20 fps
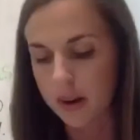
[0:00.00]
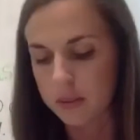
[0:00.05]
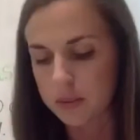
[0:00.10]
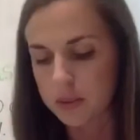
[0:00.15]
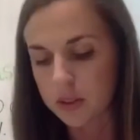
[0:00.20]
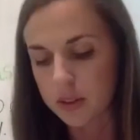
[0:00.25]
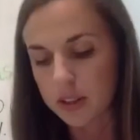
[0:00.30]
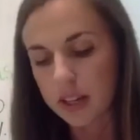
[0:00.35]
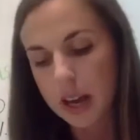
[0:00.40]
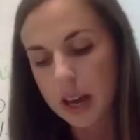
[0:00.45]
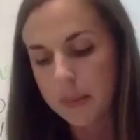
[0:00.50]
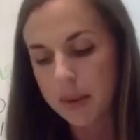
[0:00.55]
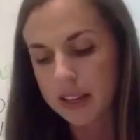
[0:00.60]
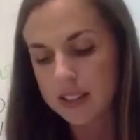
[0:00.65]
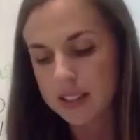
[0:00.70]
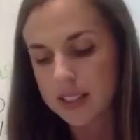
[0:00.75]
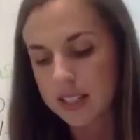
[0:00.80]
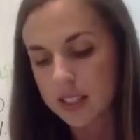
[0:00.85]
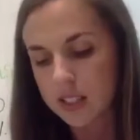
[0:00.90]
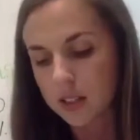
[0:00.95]
So it kind of makes
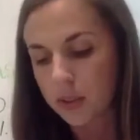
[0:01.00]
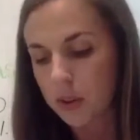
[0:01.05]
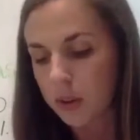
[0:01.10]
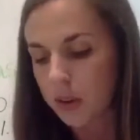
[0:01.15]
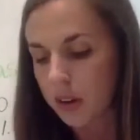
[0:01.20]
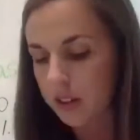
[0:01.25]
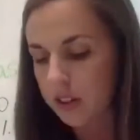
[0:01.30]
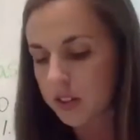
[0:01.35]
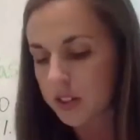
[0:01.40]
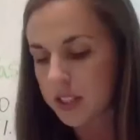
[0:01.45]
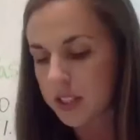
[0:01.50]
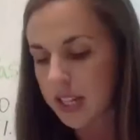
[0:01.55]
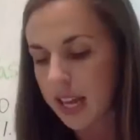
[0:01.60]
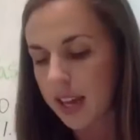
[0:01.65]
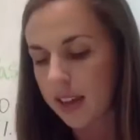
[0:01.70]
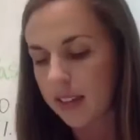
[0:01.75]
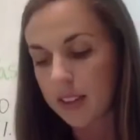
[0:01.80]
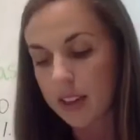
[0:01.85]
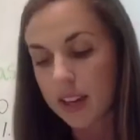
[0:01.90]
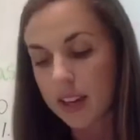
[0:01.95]
sense if you
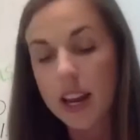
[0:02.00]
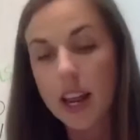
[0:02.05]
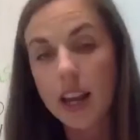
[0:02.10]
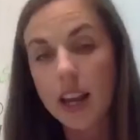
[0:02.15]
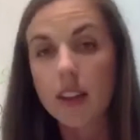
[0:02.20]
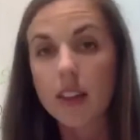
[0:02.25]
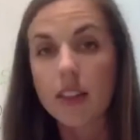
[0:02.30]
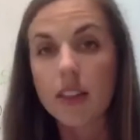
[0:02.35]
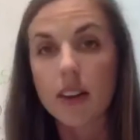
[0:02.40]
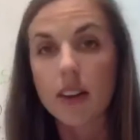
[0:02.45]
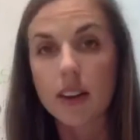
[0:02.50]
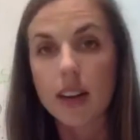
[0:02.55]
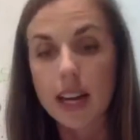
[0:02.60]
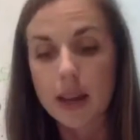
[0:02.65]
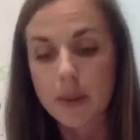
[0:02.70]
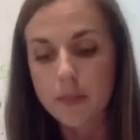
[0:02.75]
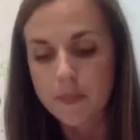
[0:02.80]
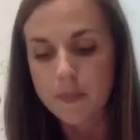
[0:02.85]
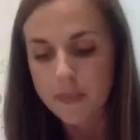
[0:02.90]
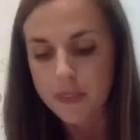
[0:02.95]
understand the kinetic
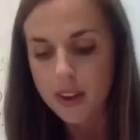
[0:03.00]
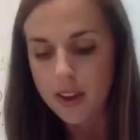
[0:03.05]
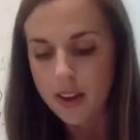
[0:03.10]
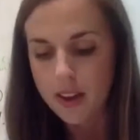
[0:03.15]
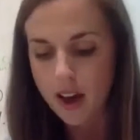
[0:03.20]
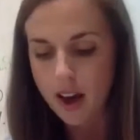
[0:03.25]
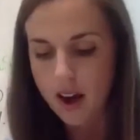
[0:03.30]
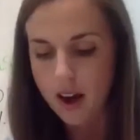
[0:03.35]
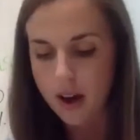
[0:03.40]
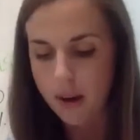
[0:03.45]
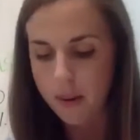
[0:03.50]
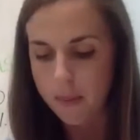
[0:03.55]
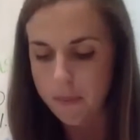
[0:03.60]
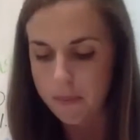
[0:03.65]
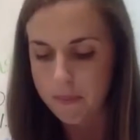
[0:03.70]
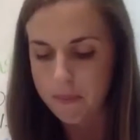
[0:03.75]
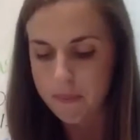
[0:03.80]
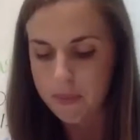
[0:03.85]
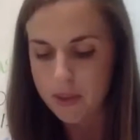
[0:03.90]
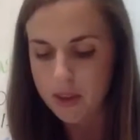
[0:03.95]
theory.
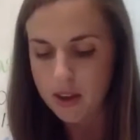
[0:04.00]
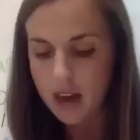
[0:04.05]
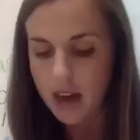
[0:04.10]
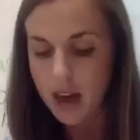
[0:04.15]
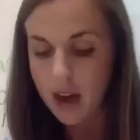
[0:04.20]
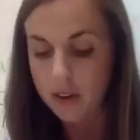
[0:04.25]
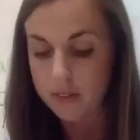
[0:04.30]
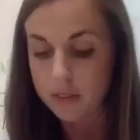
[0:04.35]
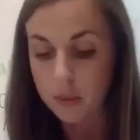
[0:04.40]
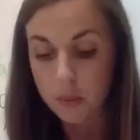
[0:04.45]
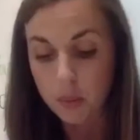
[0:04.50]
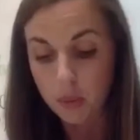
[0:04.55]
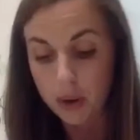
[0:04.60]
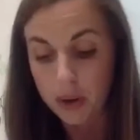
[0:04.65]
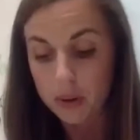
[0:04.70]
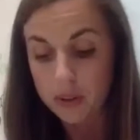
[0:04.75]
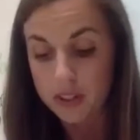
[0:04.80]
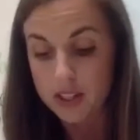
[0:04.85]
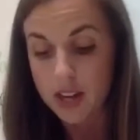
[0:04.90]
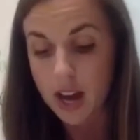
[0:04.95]
However,
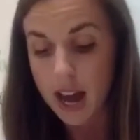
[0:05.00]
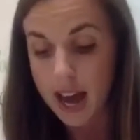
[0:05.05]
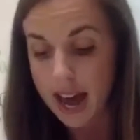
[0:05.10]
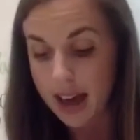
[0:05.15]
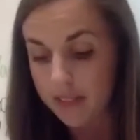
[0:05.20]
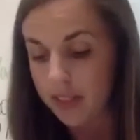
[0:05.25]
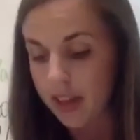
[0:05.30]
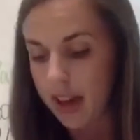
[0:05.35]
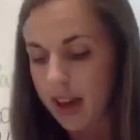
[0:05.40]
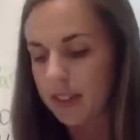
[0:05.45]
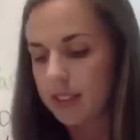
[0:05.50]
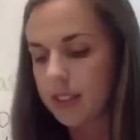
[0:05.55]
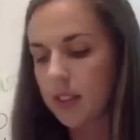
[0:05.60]
Boyle did not have that.